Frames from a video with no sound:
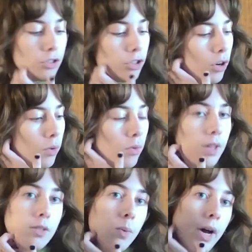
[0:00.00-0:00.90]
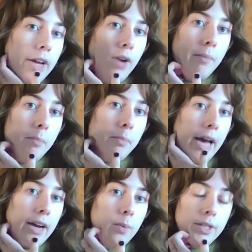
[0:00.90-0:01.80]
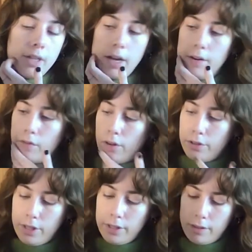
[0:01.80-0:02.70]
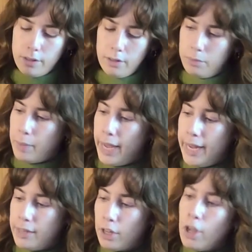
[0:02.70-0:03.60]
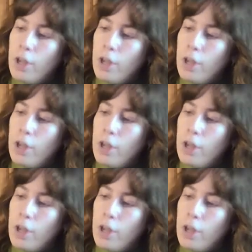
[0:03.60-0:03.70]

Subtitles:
So that's why I grabbed a black one to kind of contrast the color of the paint.